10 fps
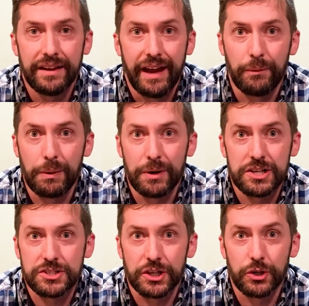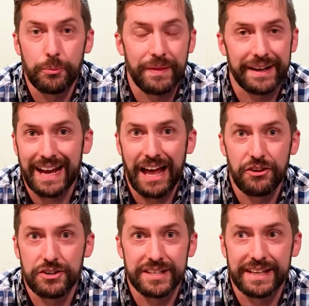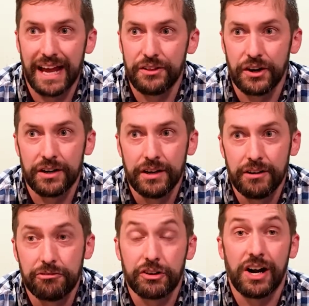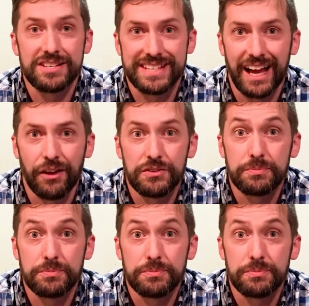And we weren't just a group that gathered together for ourselves,